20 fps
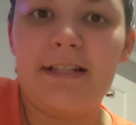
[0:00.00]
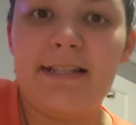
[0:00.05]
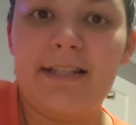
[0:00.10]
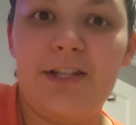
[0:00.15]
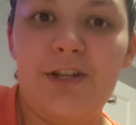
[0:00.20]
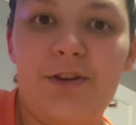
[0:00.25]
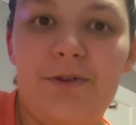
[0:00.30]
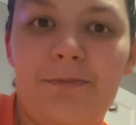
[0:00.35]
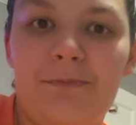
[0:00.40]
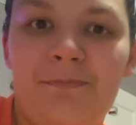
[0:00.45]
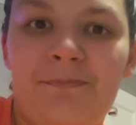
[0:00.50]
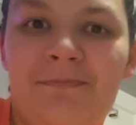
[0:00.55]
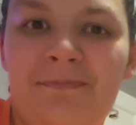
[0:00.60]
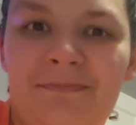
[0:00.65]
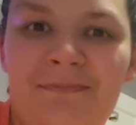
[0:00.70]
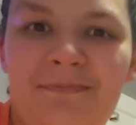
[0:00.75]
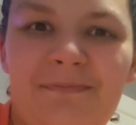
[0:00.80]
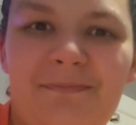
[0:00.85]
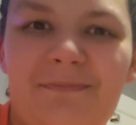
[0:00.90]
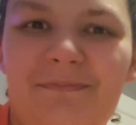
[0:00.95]
Zoom.
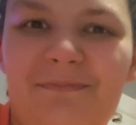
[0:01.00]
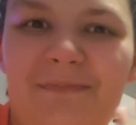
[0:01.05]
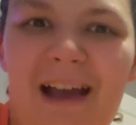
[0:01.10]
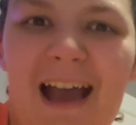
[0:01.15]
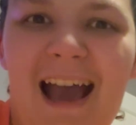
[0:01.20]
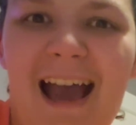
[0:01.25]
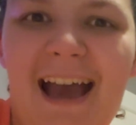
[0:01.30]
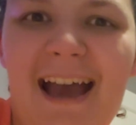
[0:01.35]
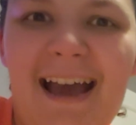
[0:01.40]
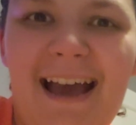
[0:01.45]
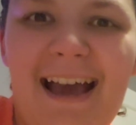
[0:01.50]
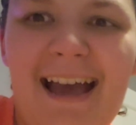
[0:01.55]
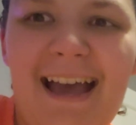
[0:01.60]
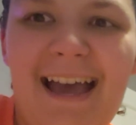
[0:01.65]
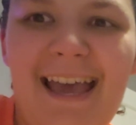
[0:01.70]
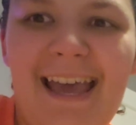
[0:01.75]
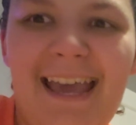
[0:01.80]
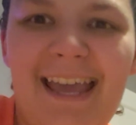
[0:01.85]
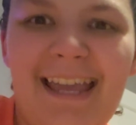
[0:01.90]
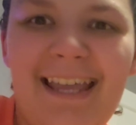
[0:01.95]

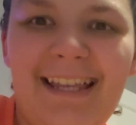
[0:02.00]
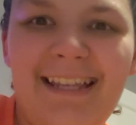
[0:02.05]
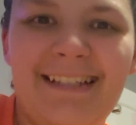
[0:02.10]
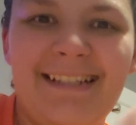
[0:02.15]
Bye!